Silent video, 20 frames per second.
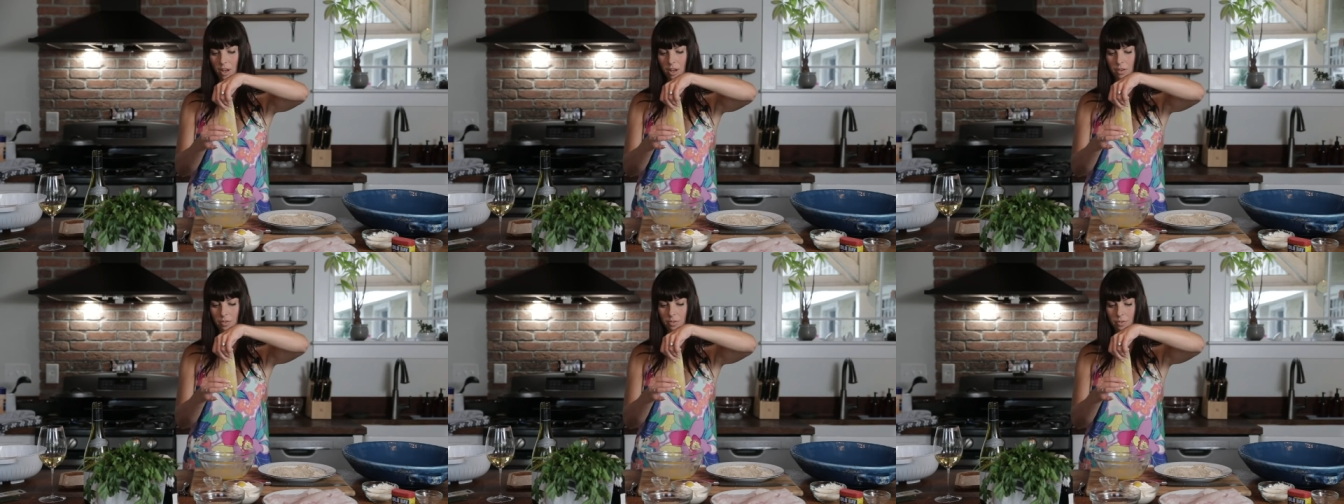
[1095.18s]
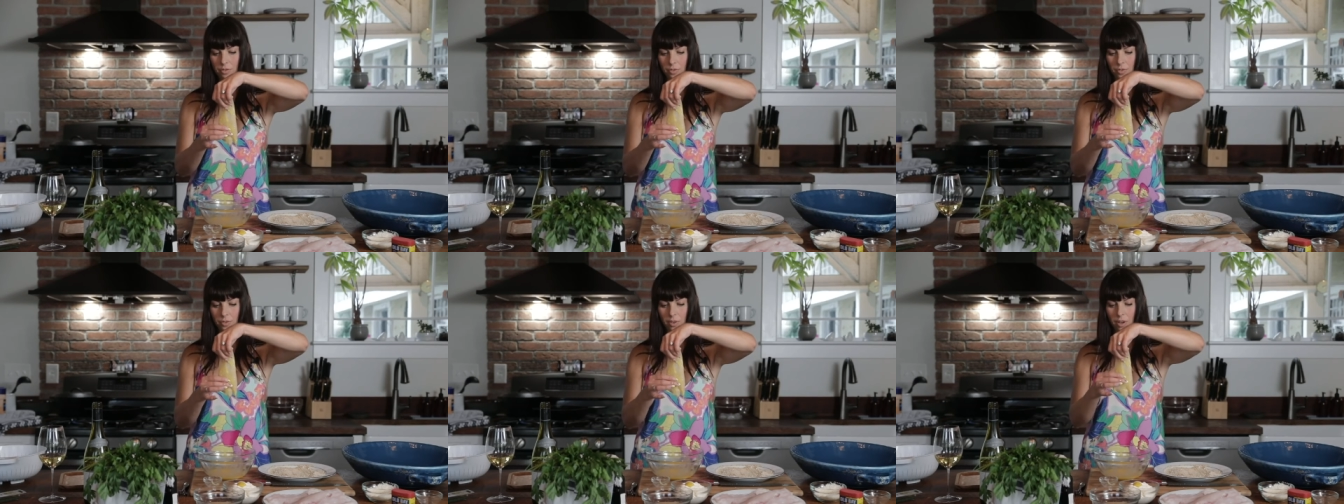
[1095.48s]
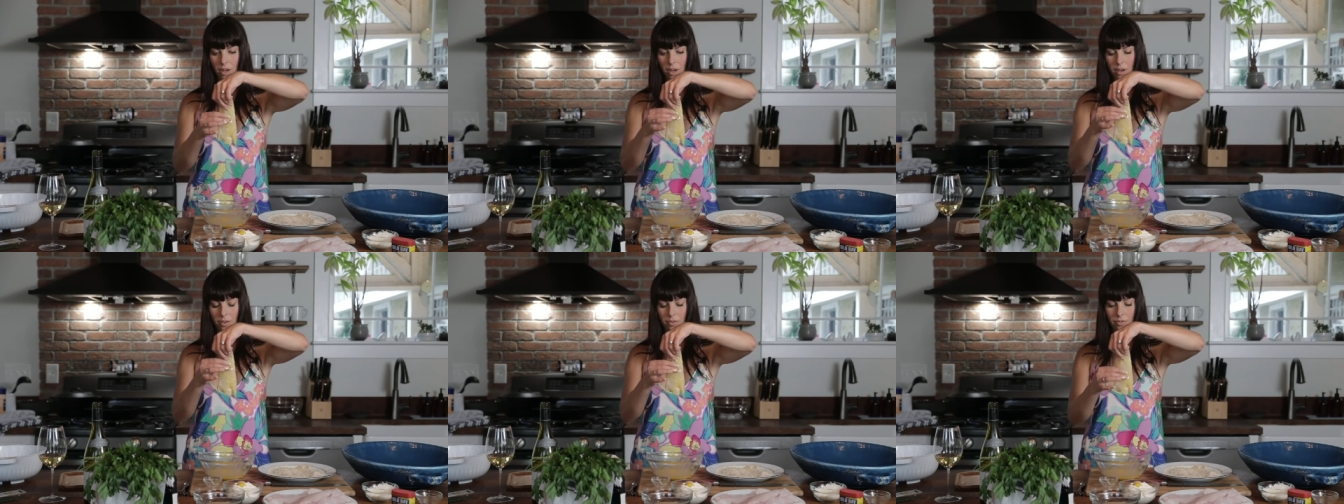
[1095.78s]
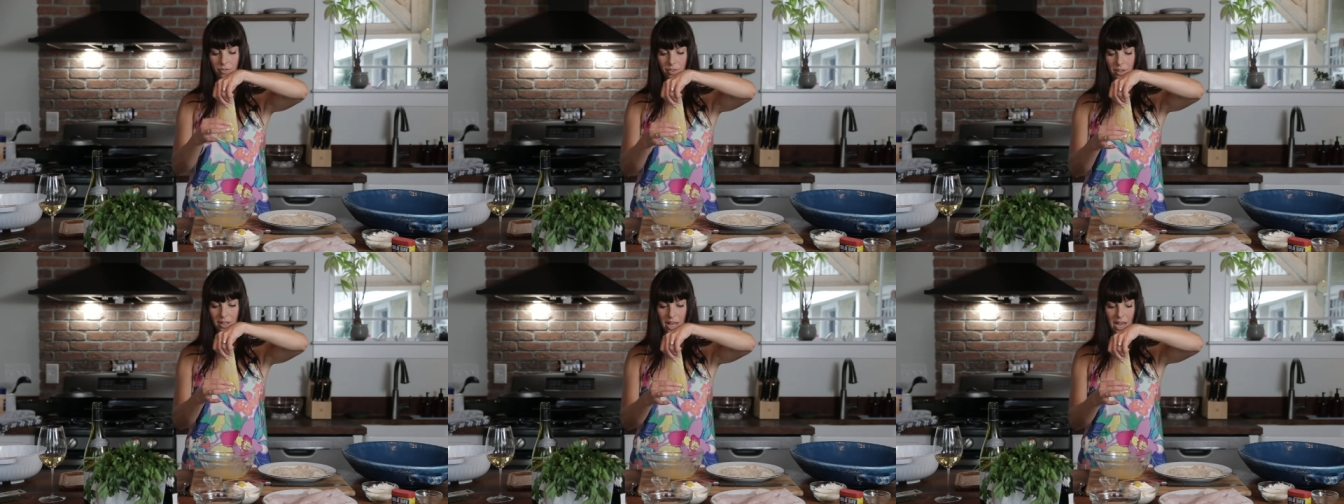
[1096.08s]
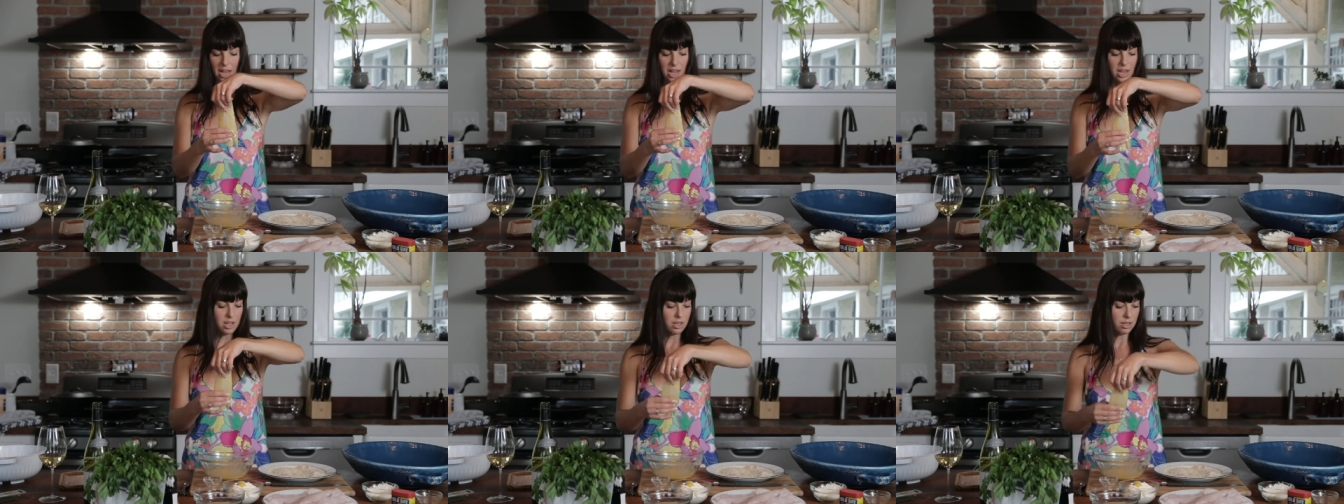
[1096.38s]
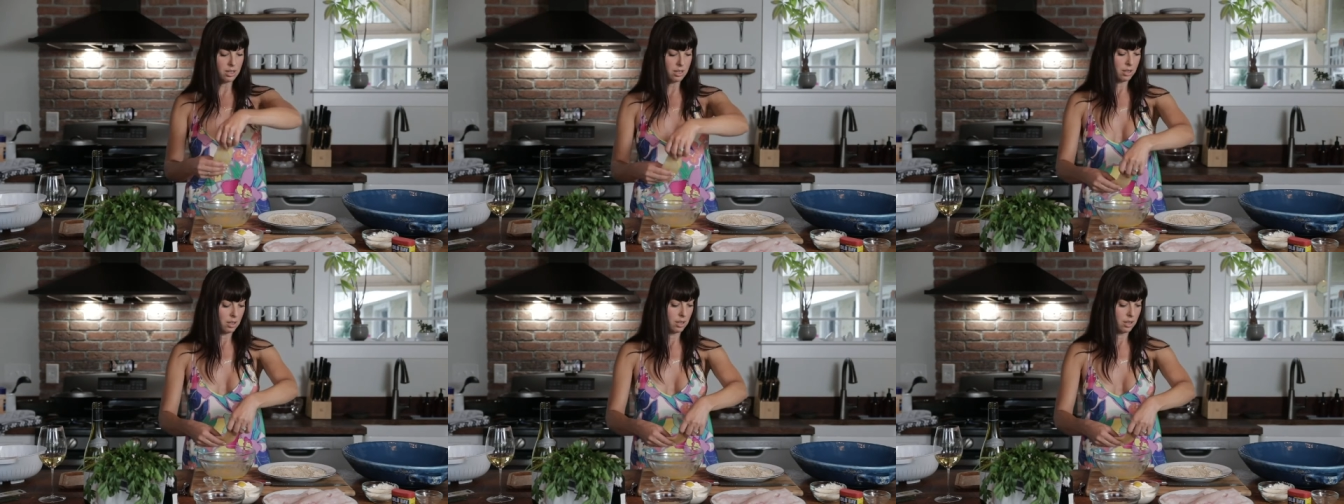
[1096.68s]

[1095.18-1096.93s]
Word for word: of fillet.